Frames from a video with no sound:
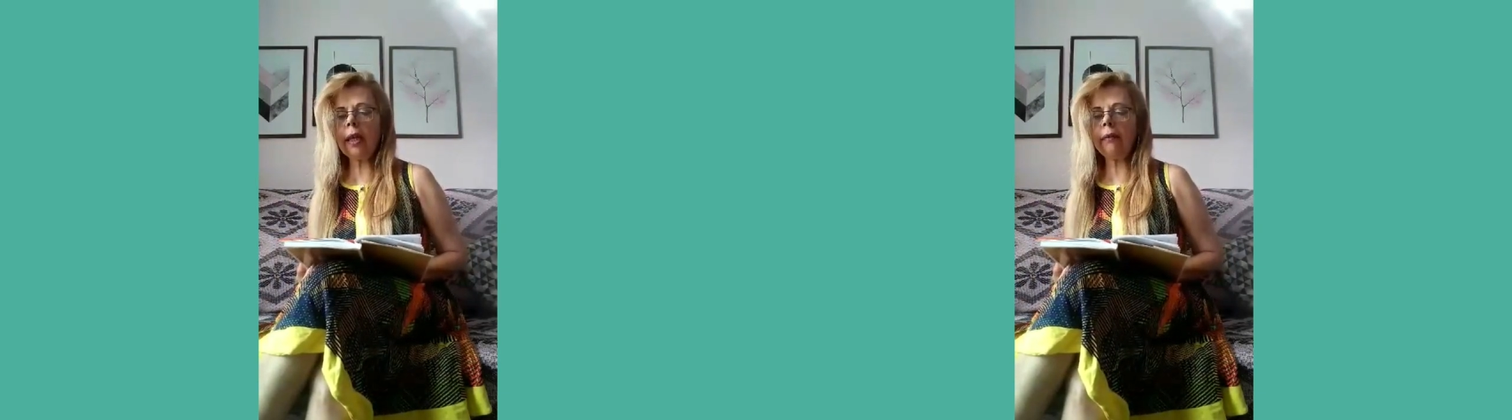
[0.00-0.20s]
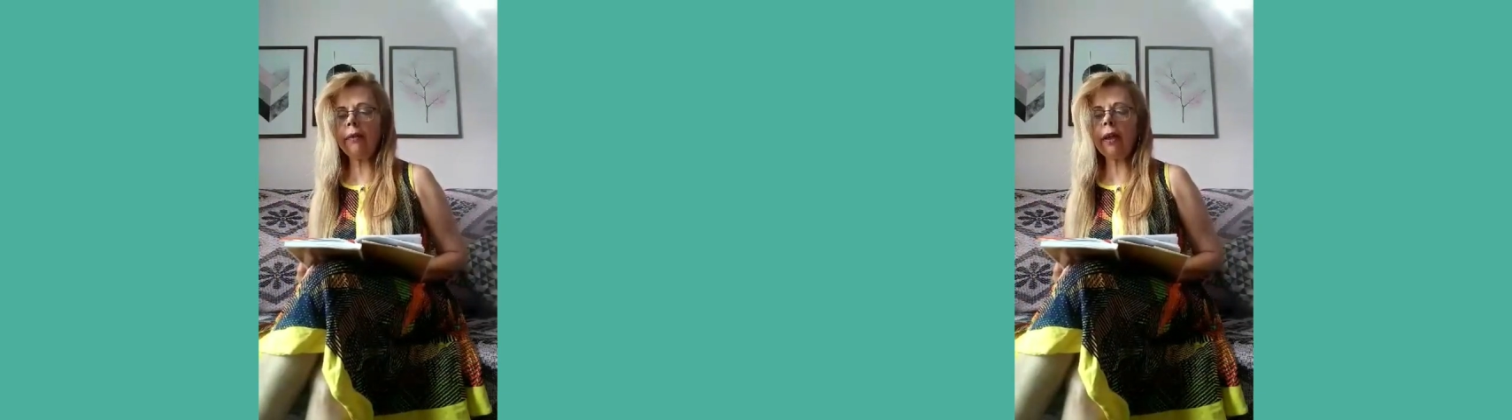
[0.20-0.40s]

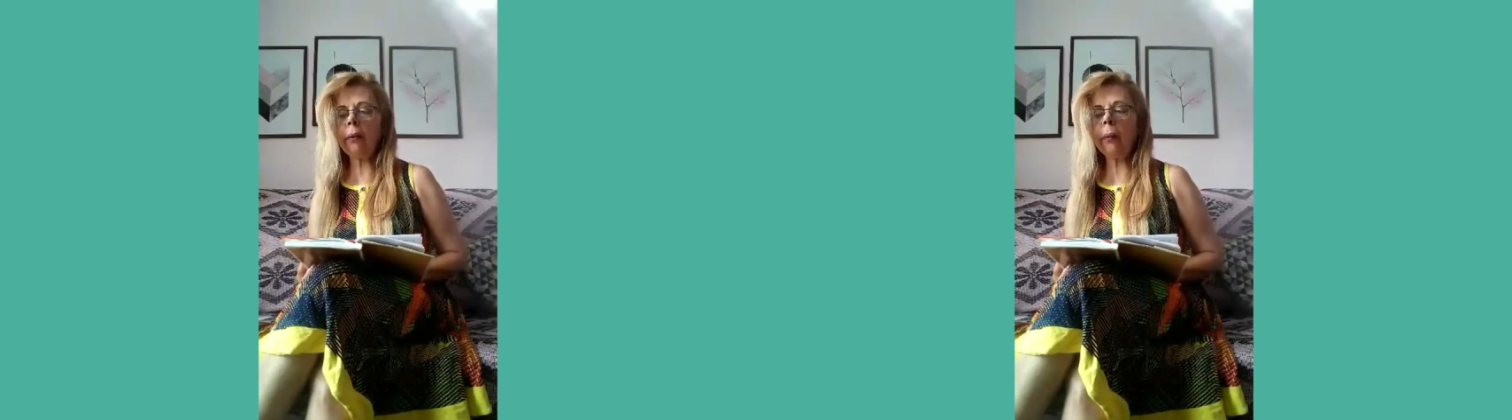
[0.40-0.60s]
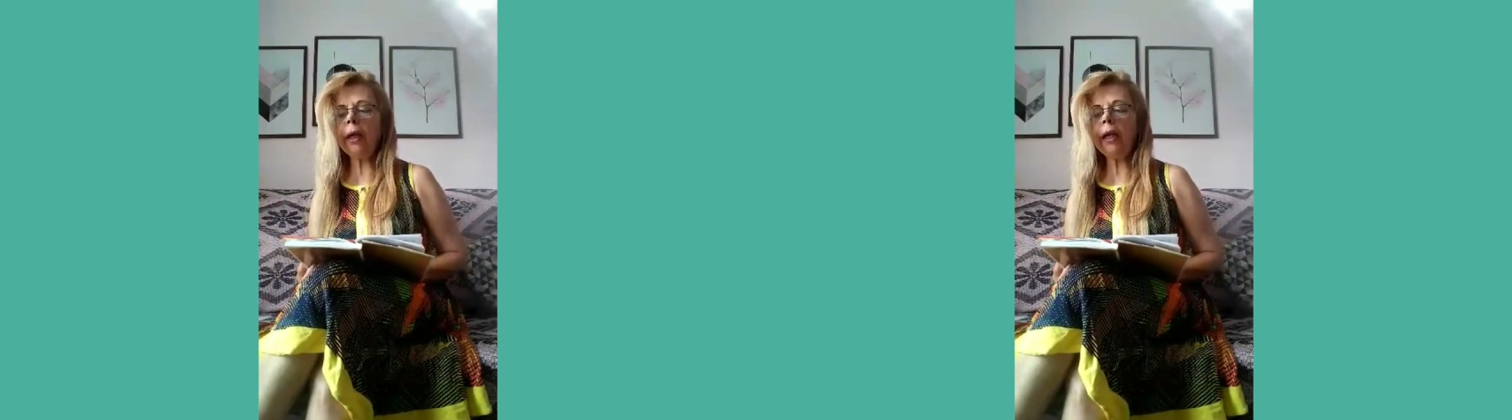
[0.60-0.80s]
and
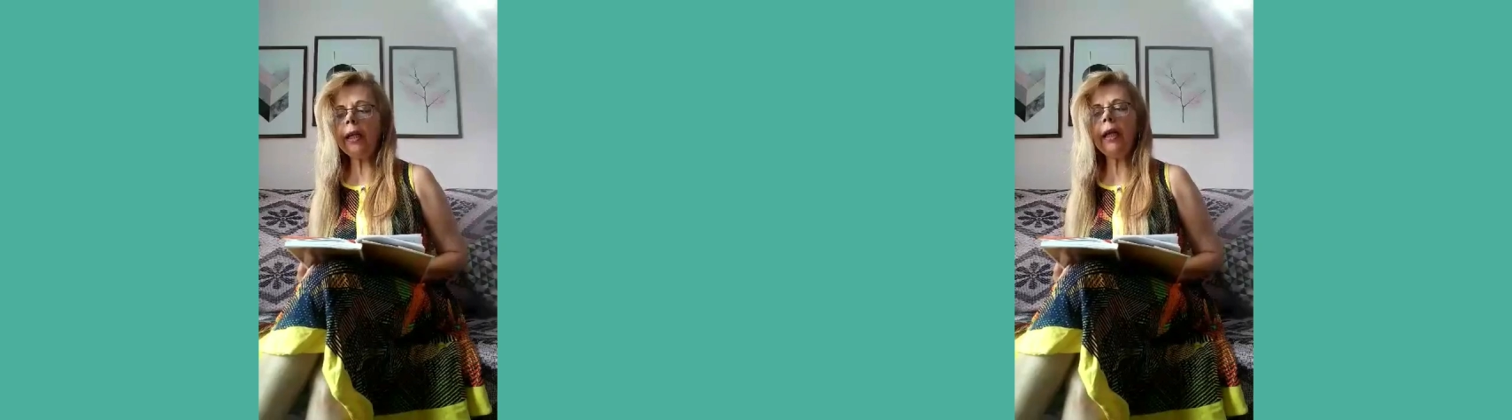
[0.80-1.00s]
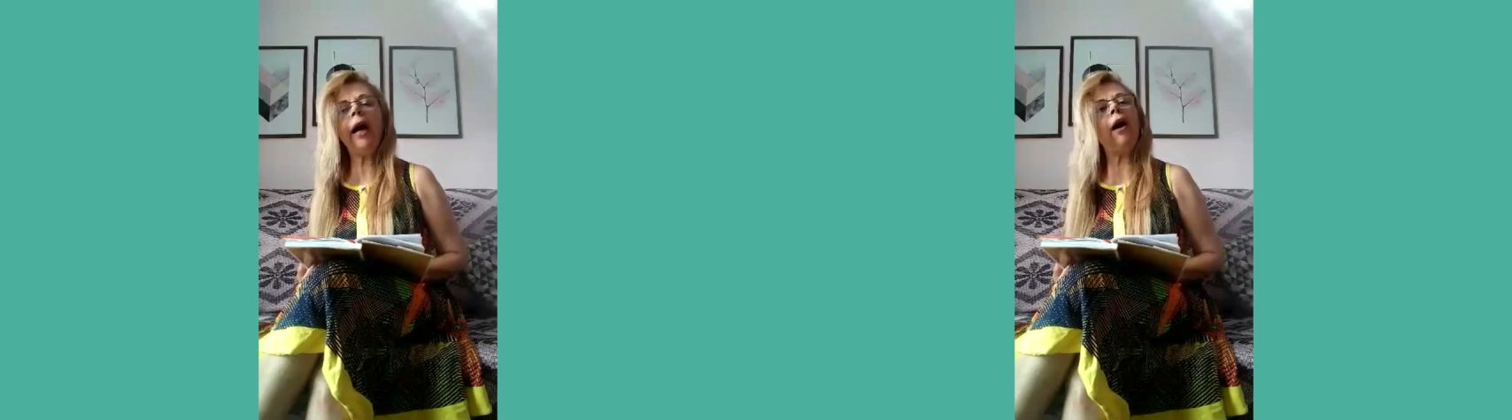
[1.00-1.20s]

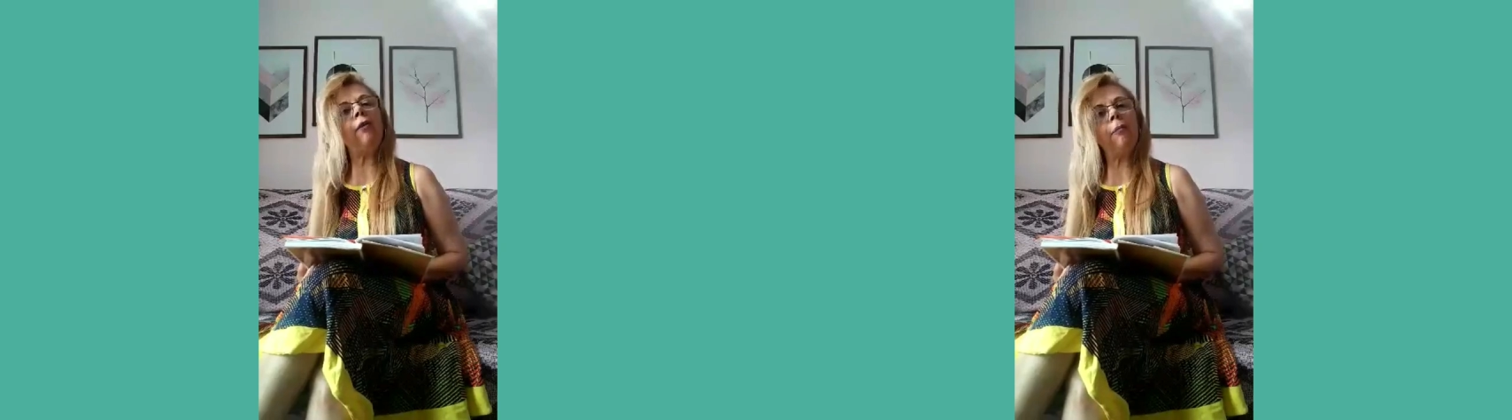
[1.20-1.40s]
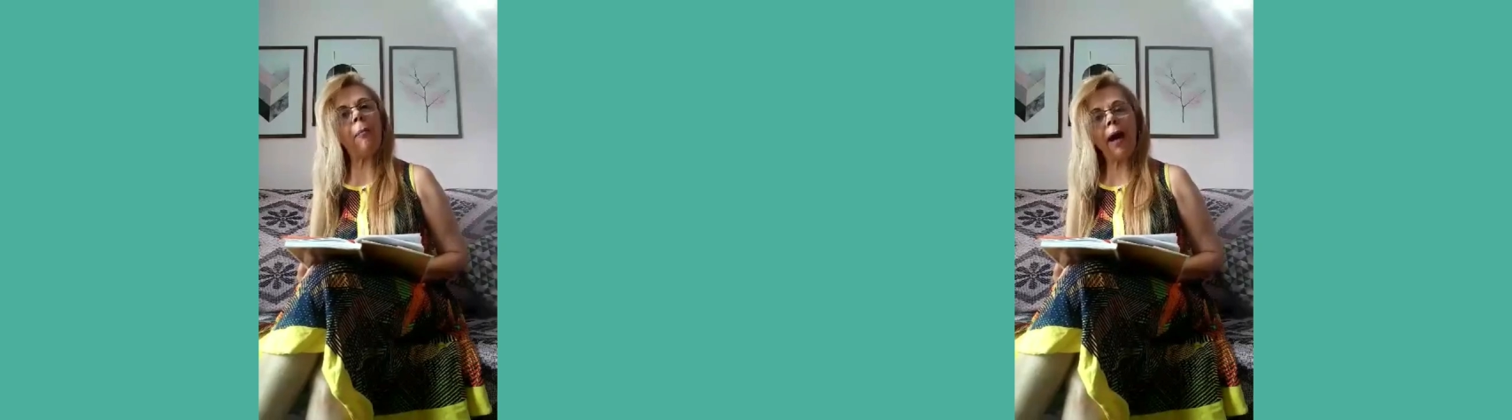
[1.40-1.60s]
tranquility
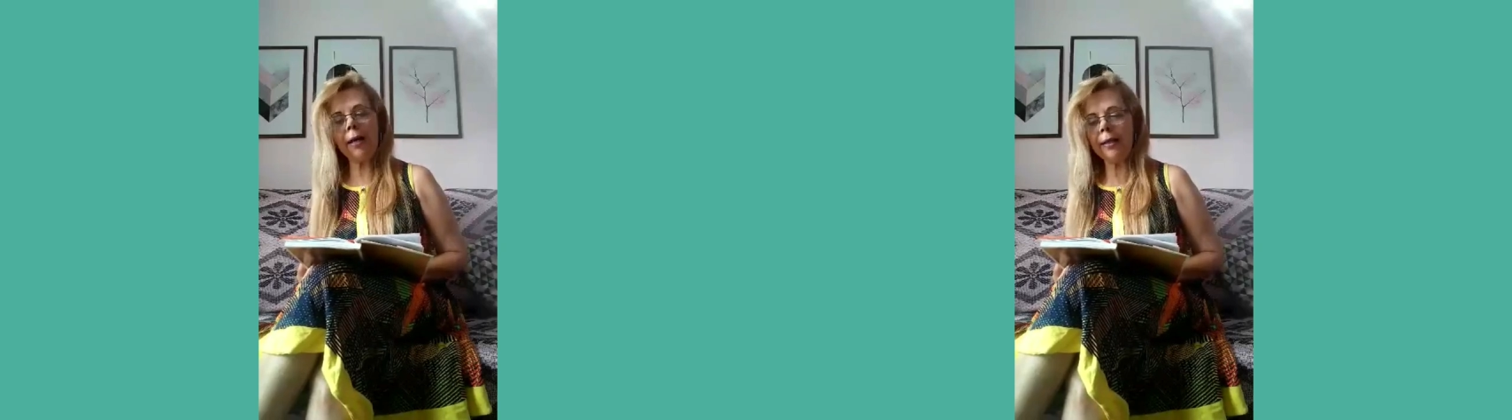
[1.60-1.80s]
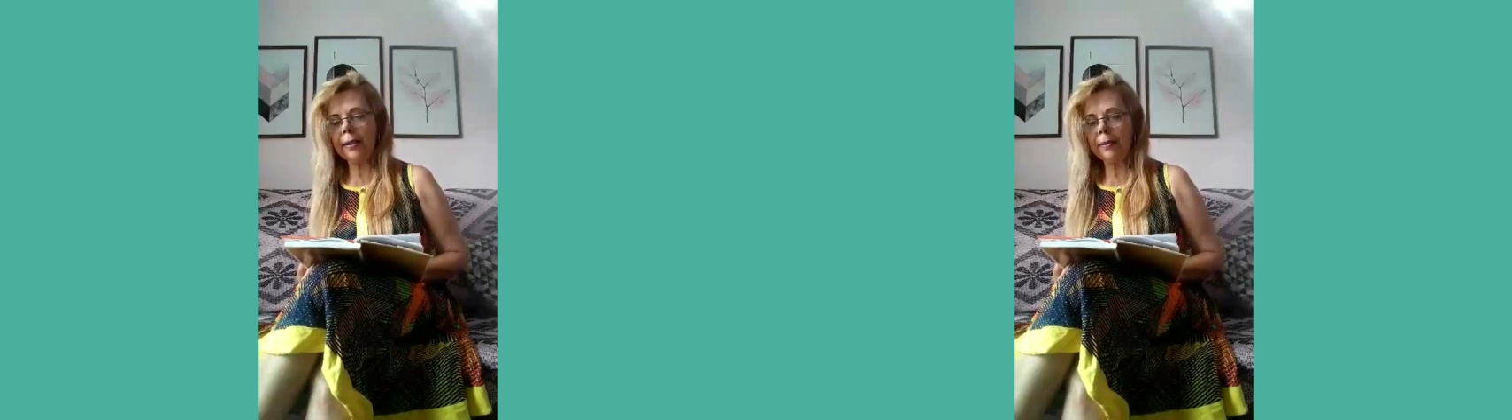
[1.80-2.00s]
of
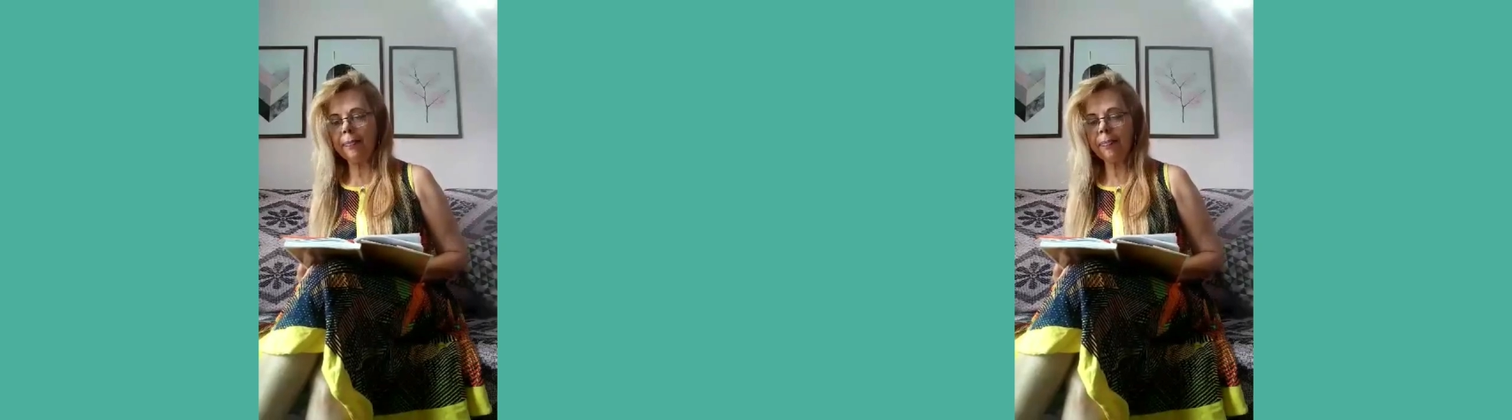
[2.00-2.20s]
mind.